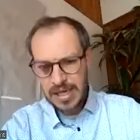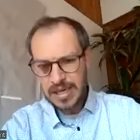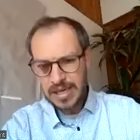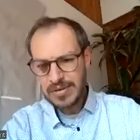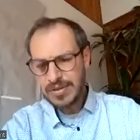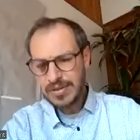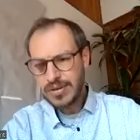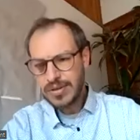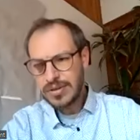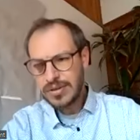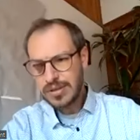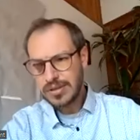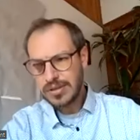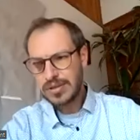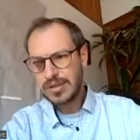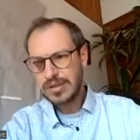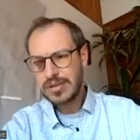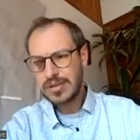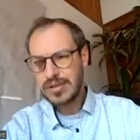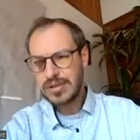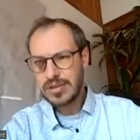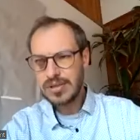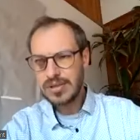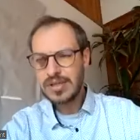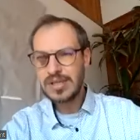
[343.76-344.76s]
It was also a
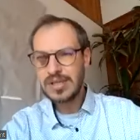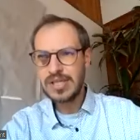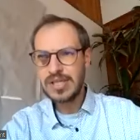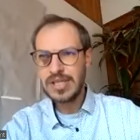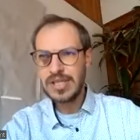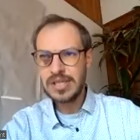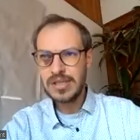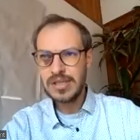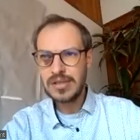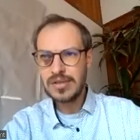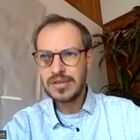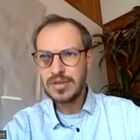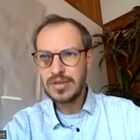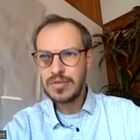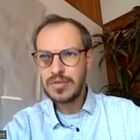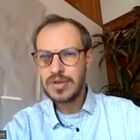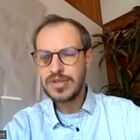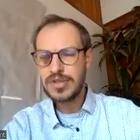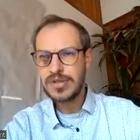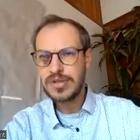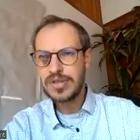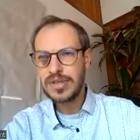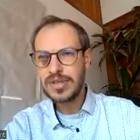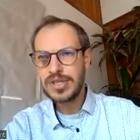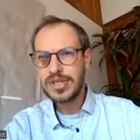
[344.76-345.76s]
sociology, global
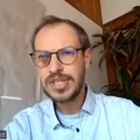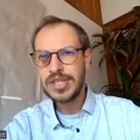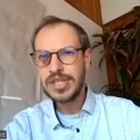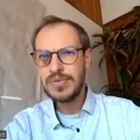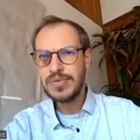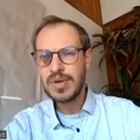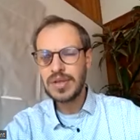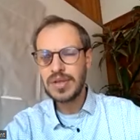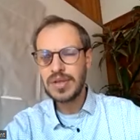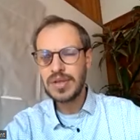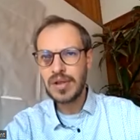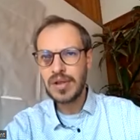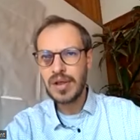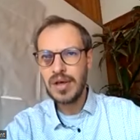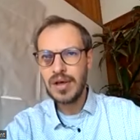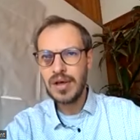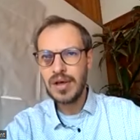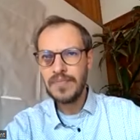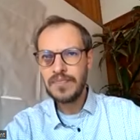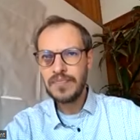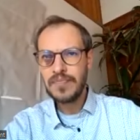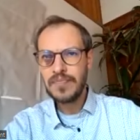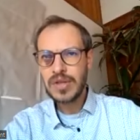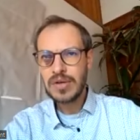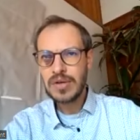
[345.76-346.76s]
sociology was,
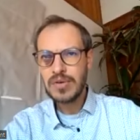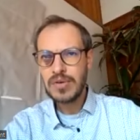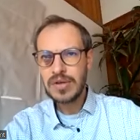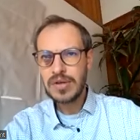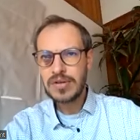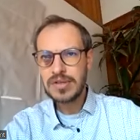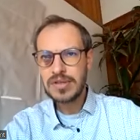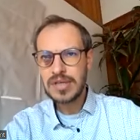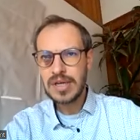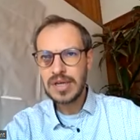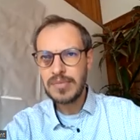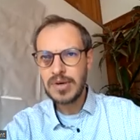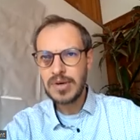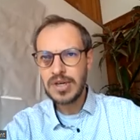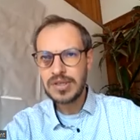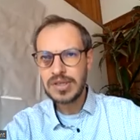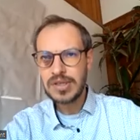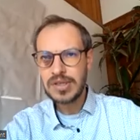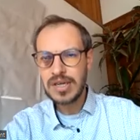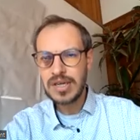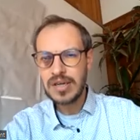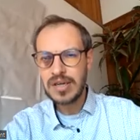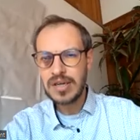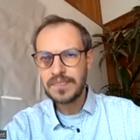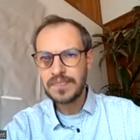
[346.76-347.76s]
was
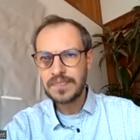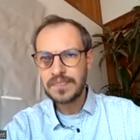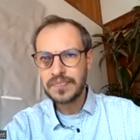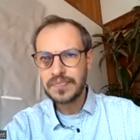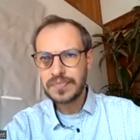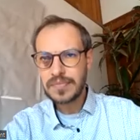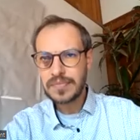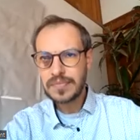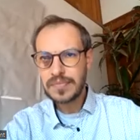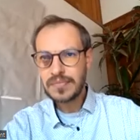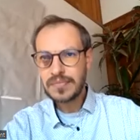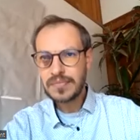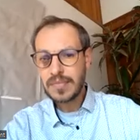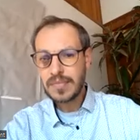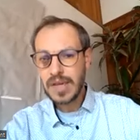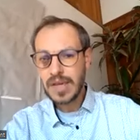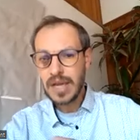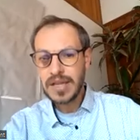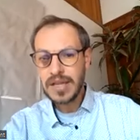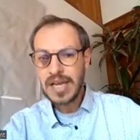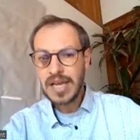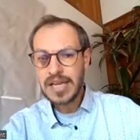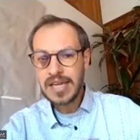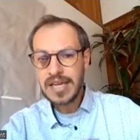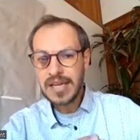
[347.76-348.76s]
about um,
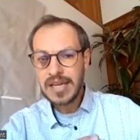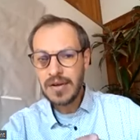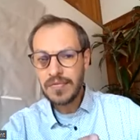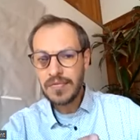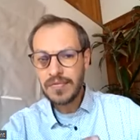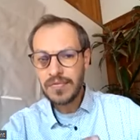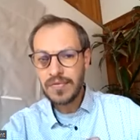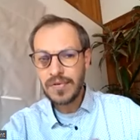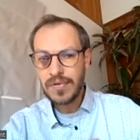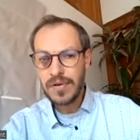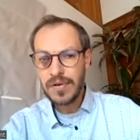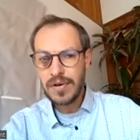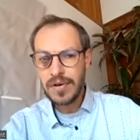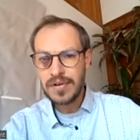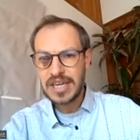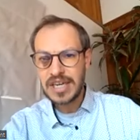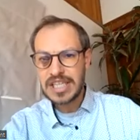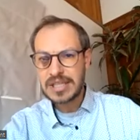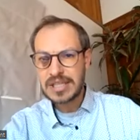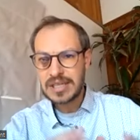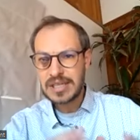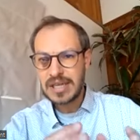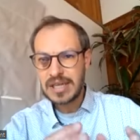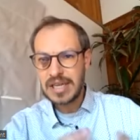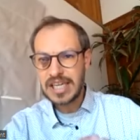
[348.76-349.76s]
an idea of an
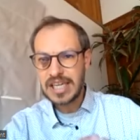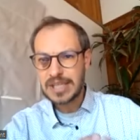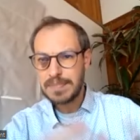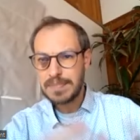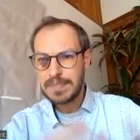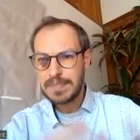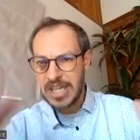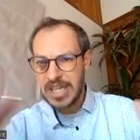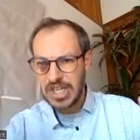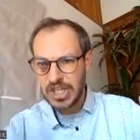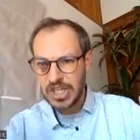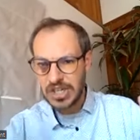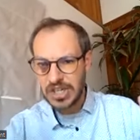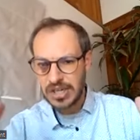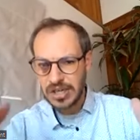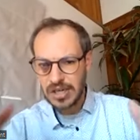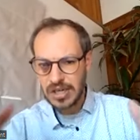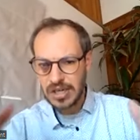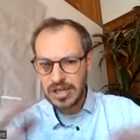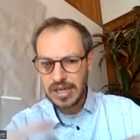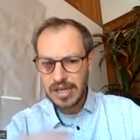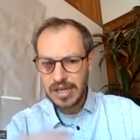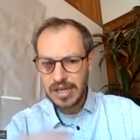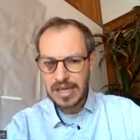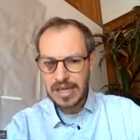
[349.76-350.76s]
ex expansion,
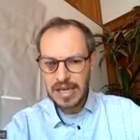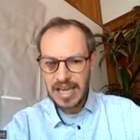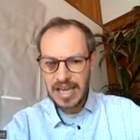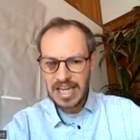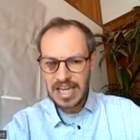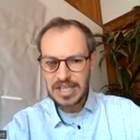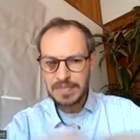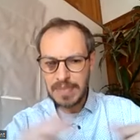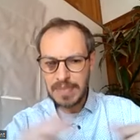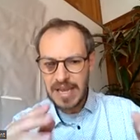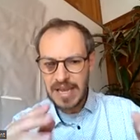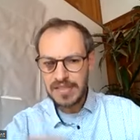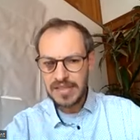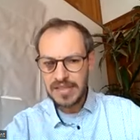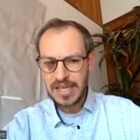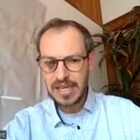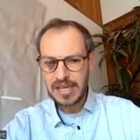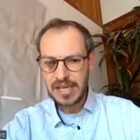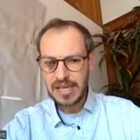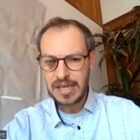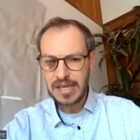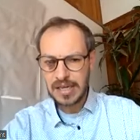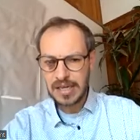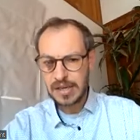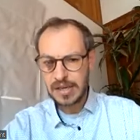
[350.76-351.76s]

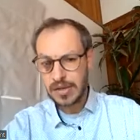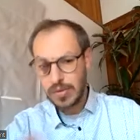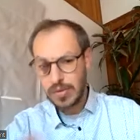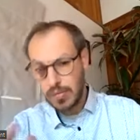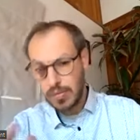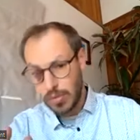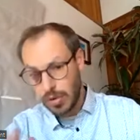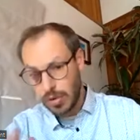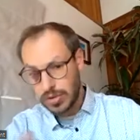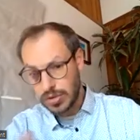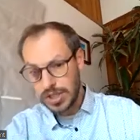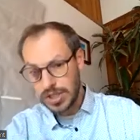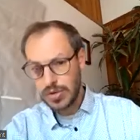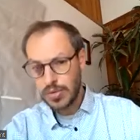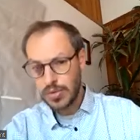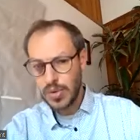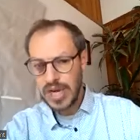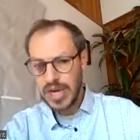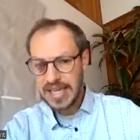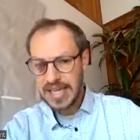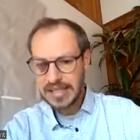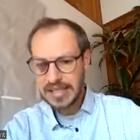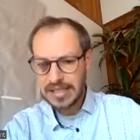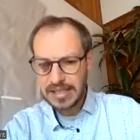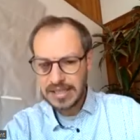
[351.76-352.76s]
expanding mostly the
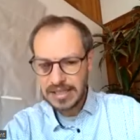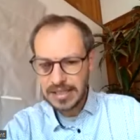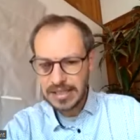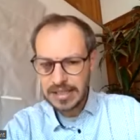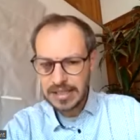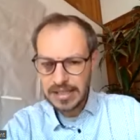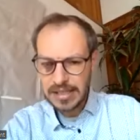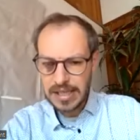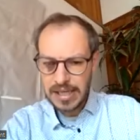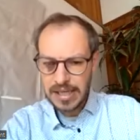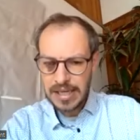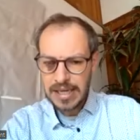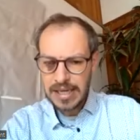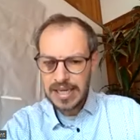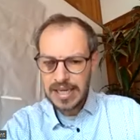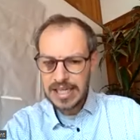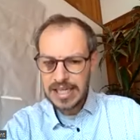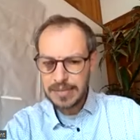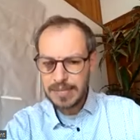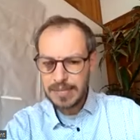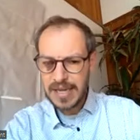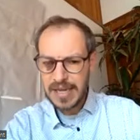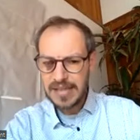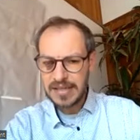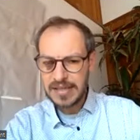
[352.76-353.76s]
West,
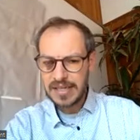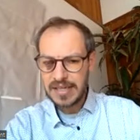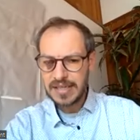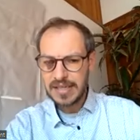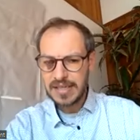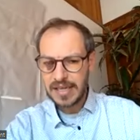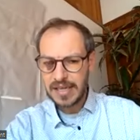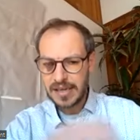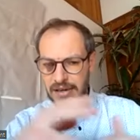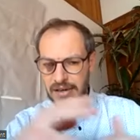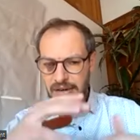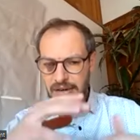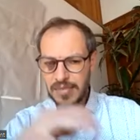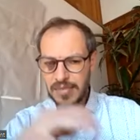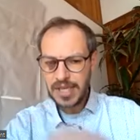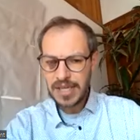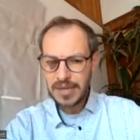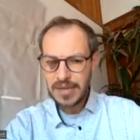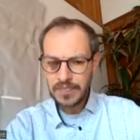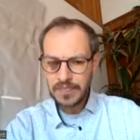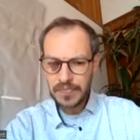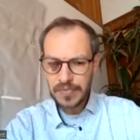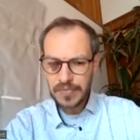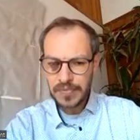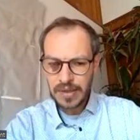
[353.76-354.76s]
expanding the
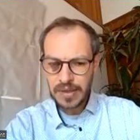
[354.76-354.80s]
economy.